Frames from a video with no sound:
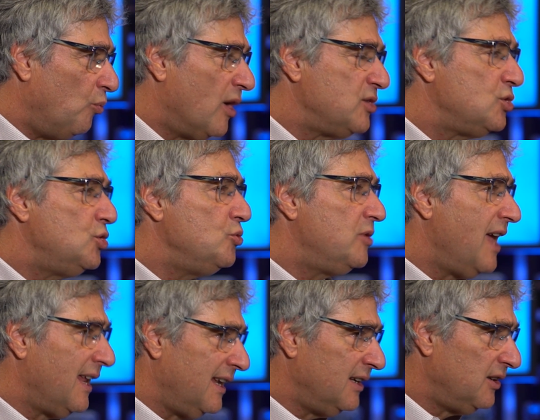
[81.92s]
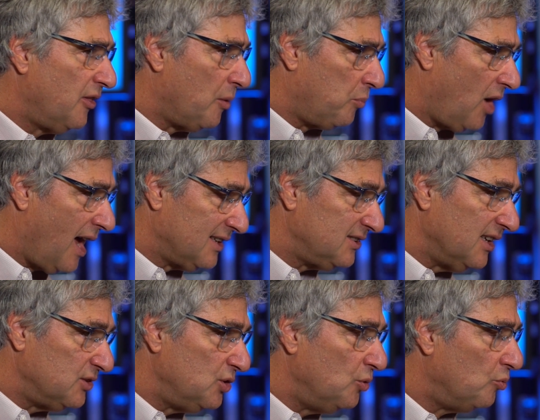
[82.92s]
Once you get into the
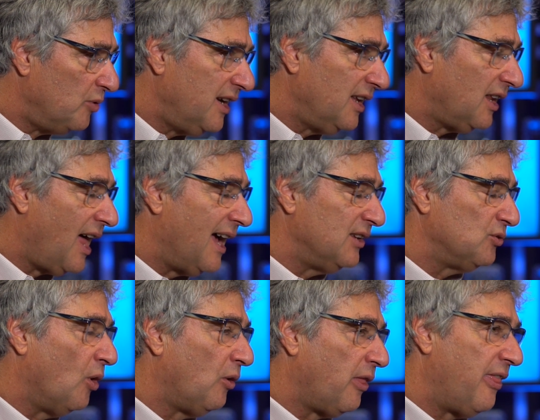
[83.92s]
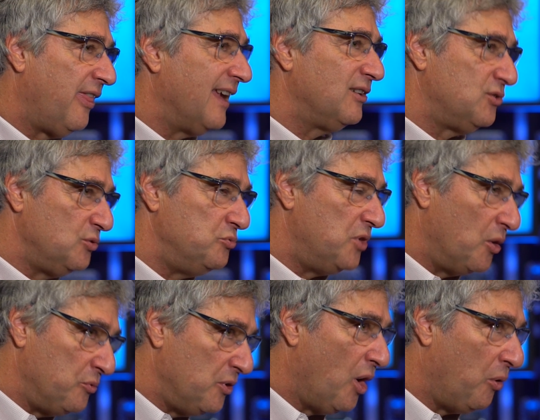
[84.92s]
process, you realize all the things you
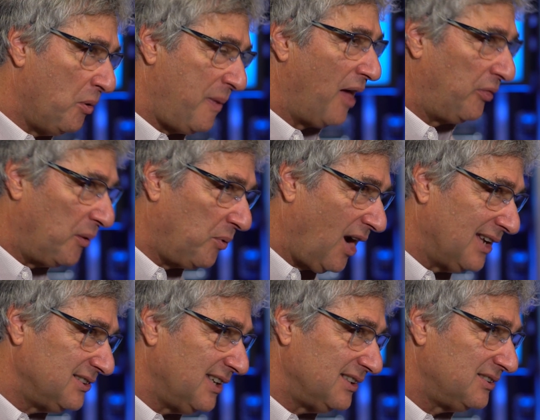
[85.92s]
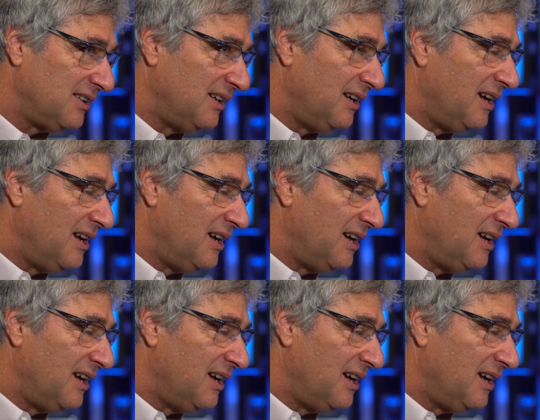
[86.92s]
don't know about the process.